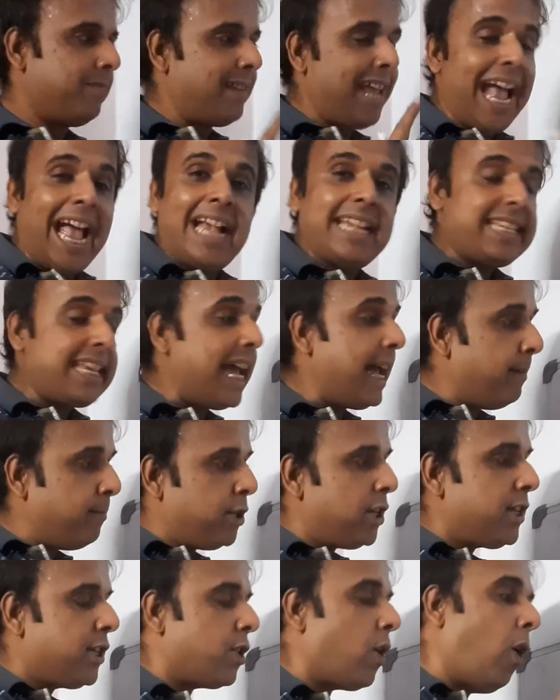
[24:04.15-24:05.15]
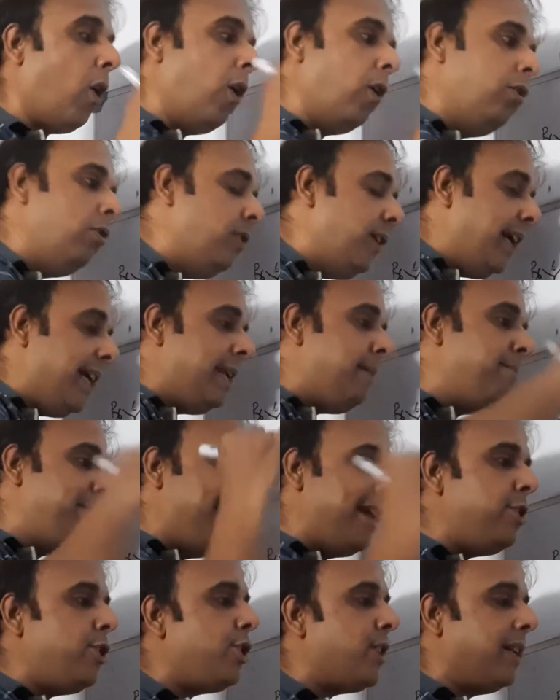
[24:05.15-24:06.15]
As I have just already
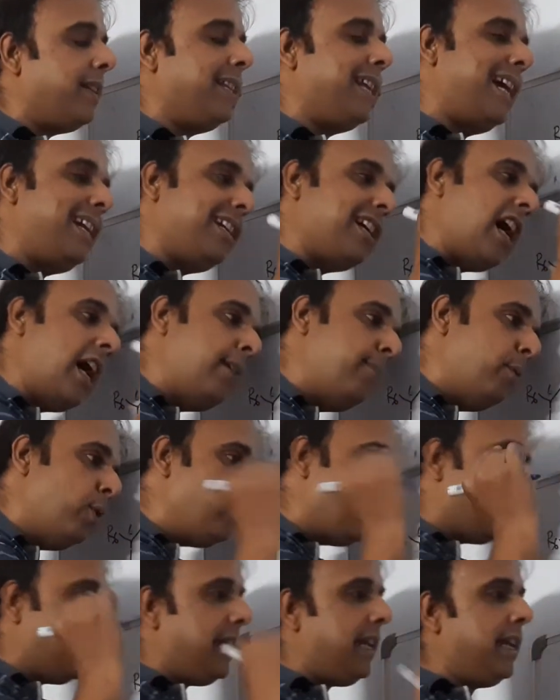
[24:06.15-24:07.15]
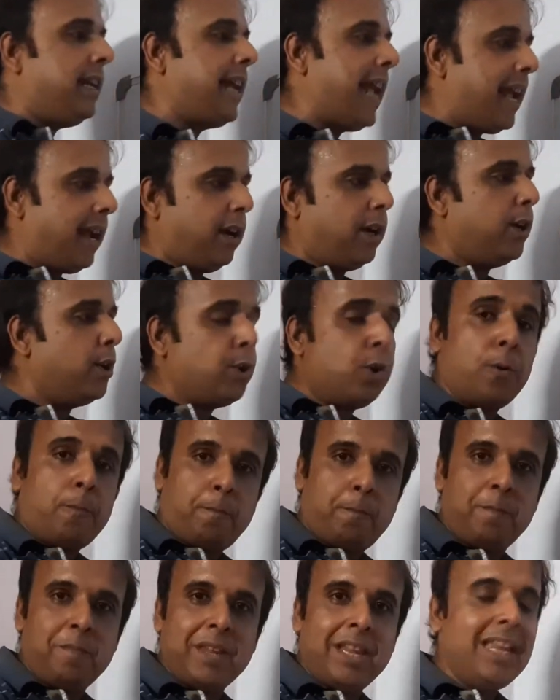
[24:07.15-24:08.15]
mentioned that carboxylic group